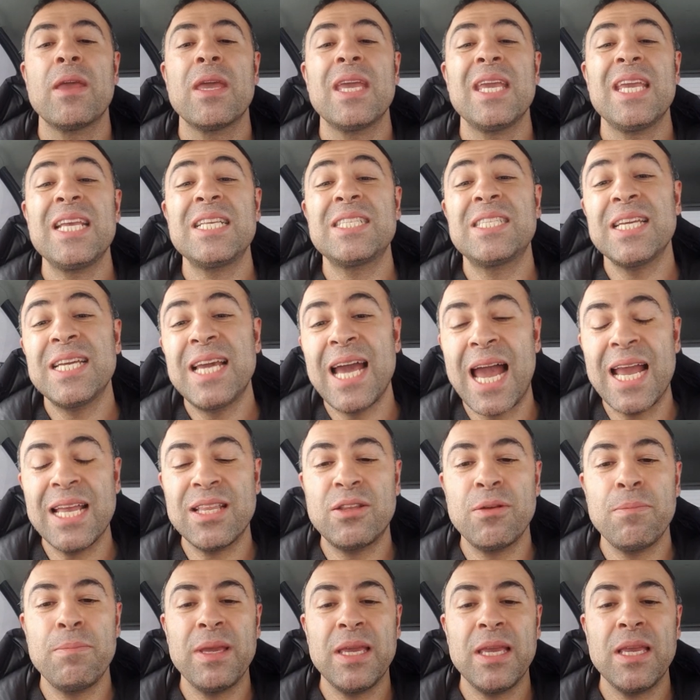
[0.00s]
He's the guy
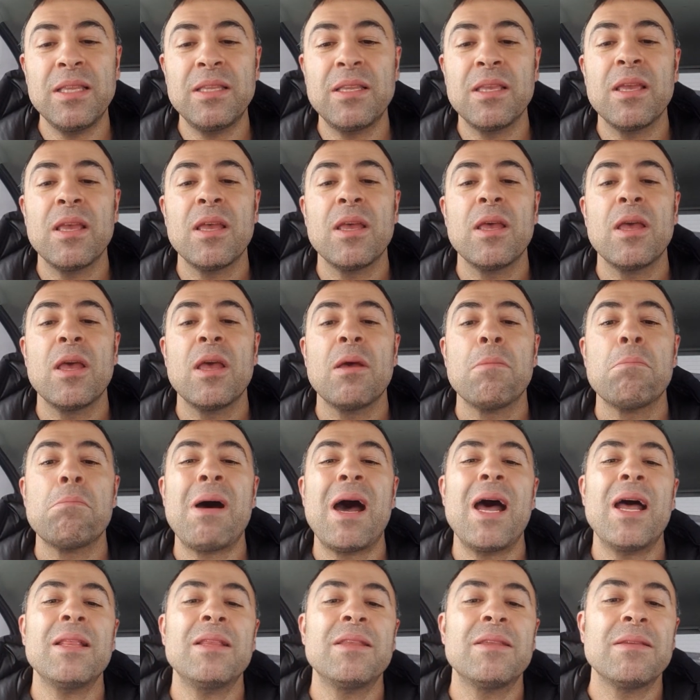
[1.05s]
to beat.
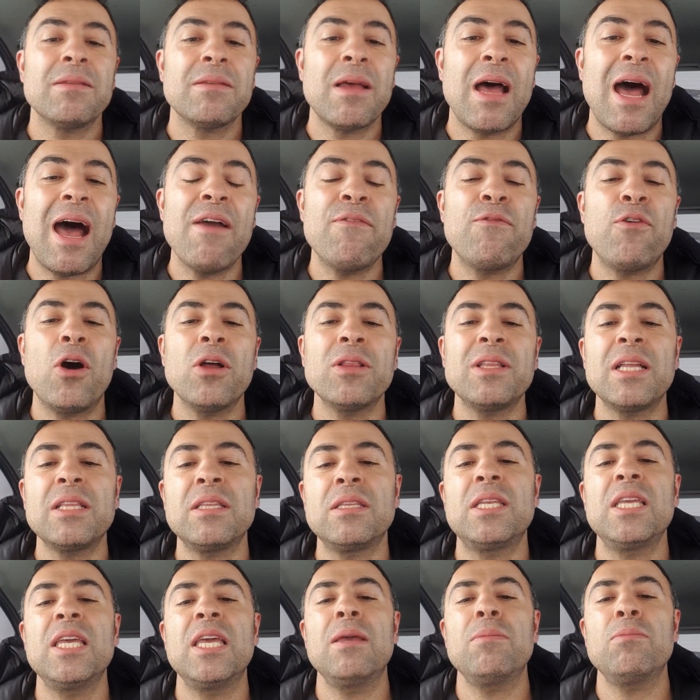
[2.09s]
But I thought
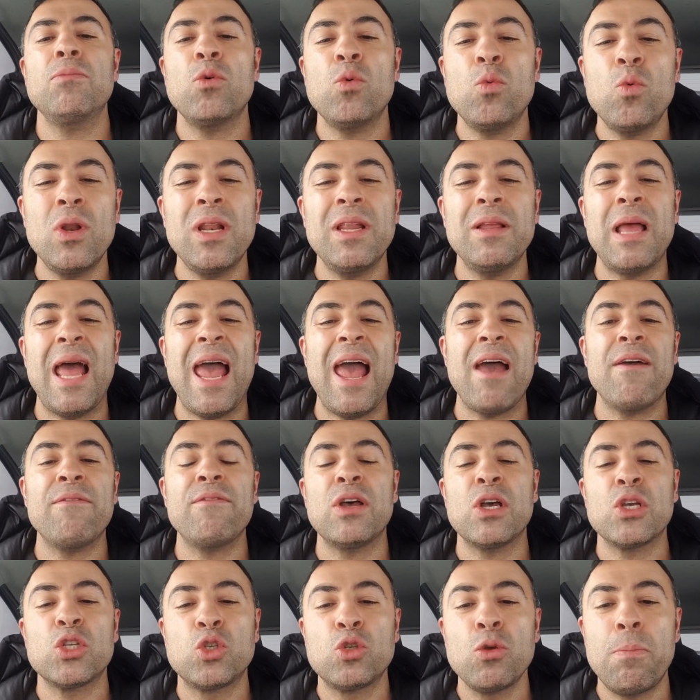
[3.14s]
that team will have
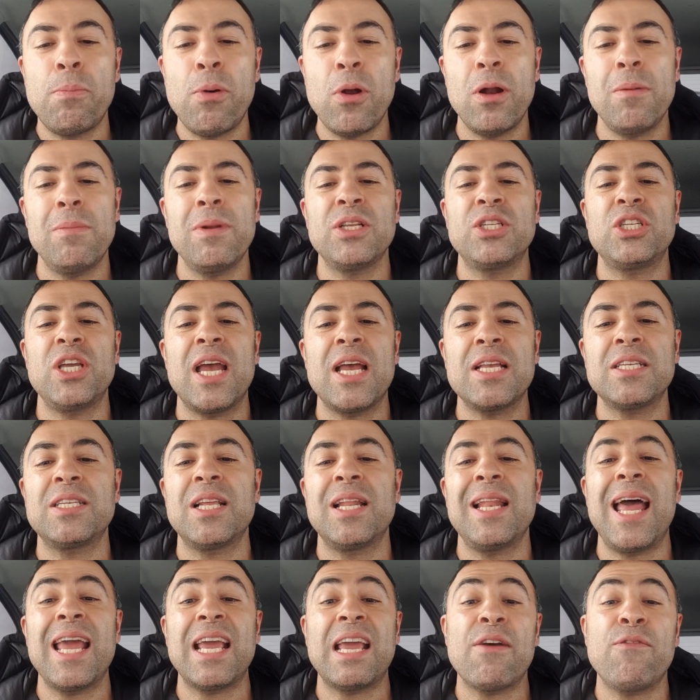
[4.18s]
a superbly chance,
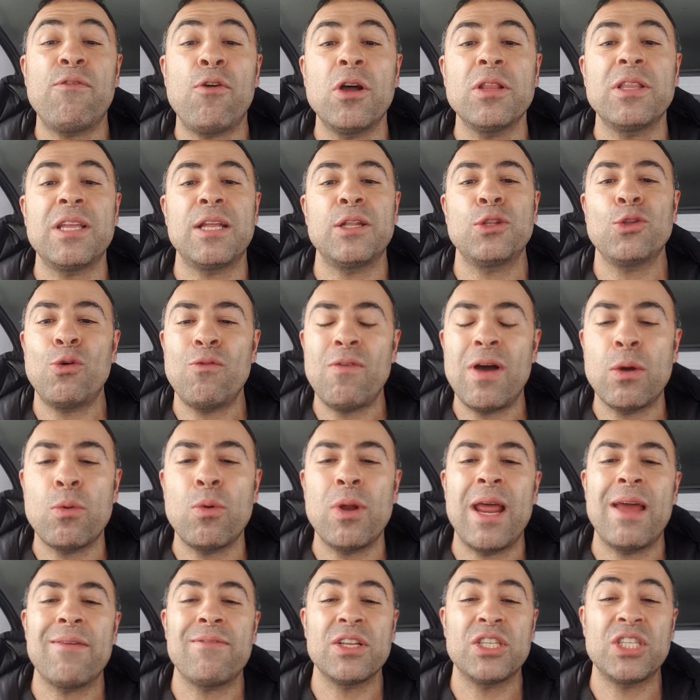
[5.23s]
like I thought that Novak
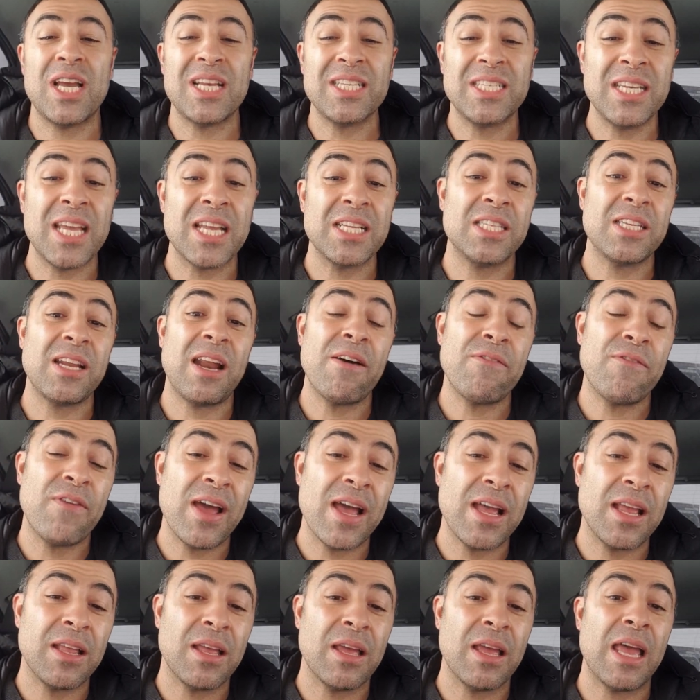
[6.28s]
would have a chance against
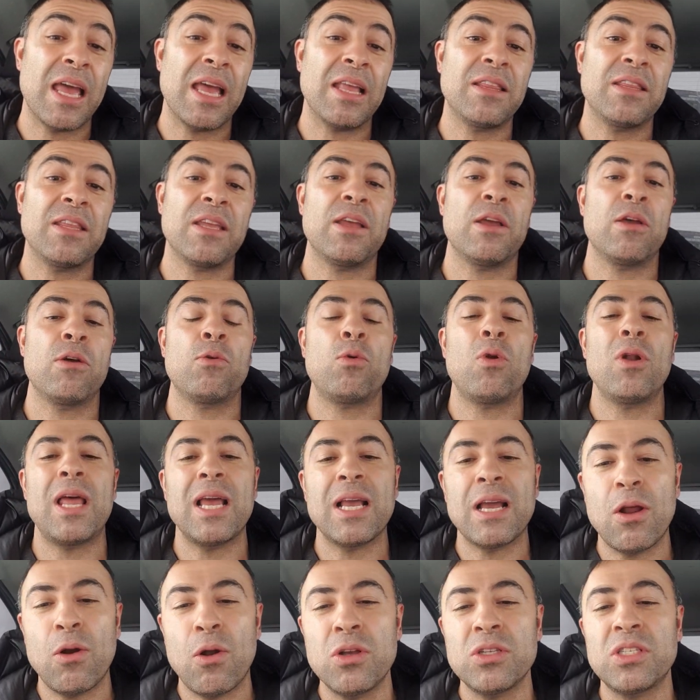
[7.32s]
Rafa at
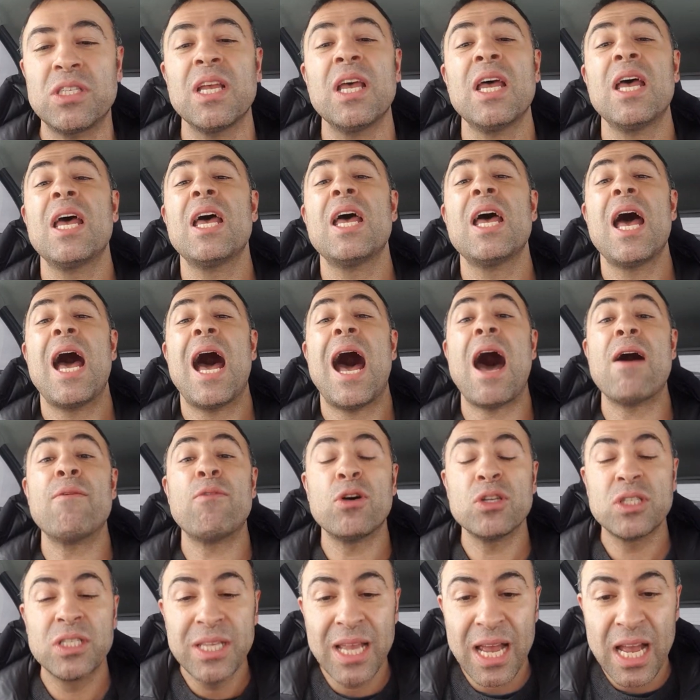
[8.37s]
Roland Garros. I
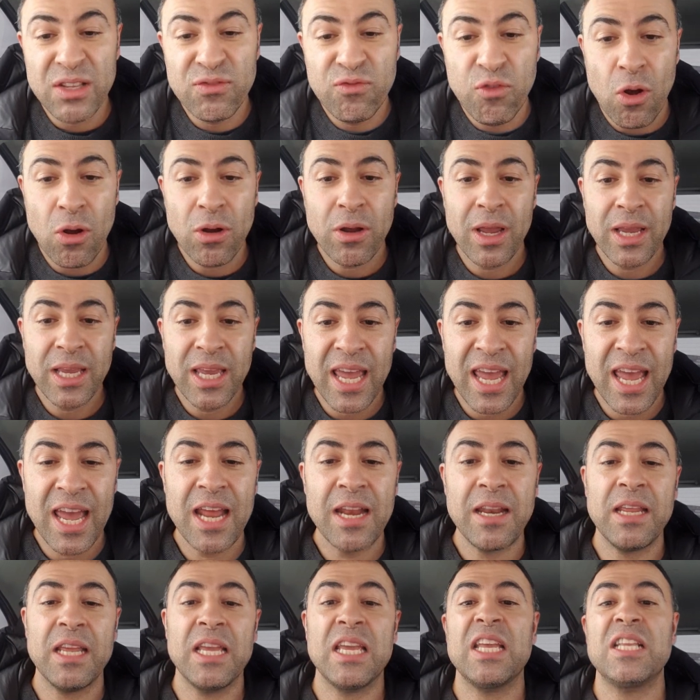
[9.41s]
was dead wrong
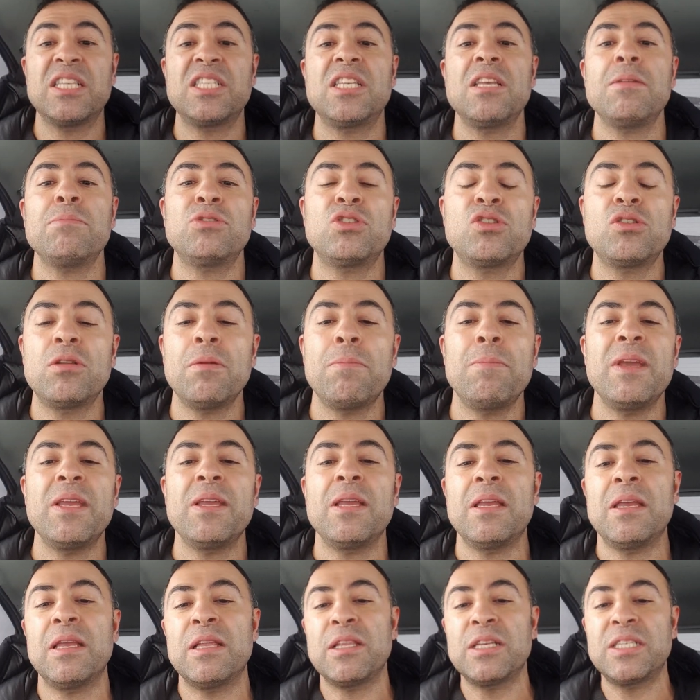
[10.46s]
again. It seems to
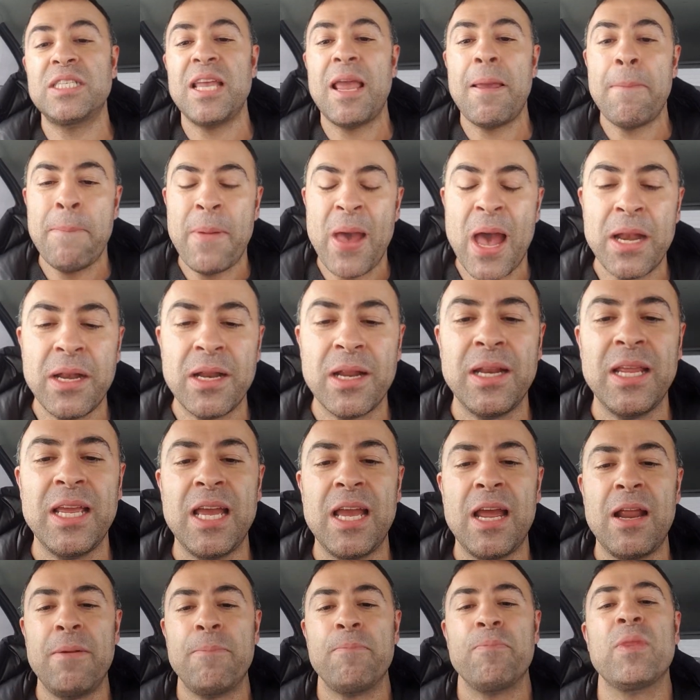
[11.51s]
be the same pattern
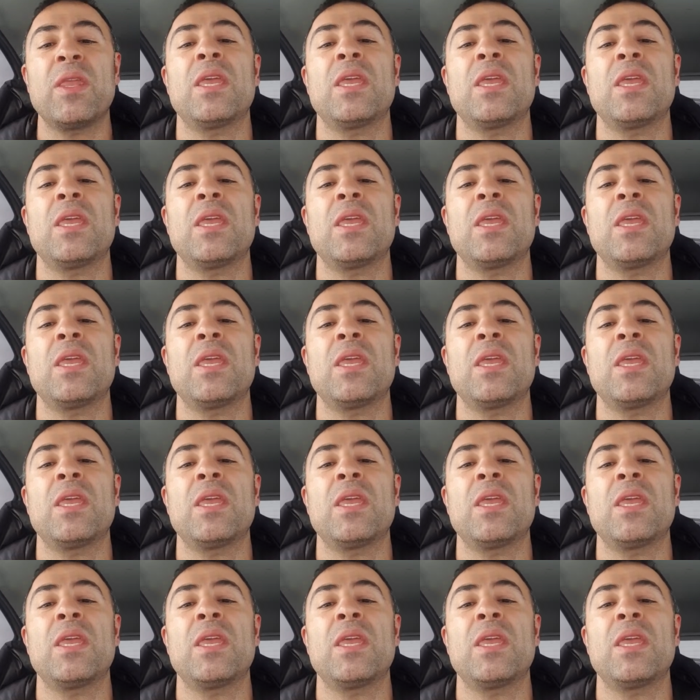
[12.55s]
here.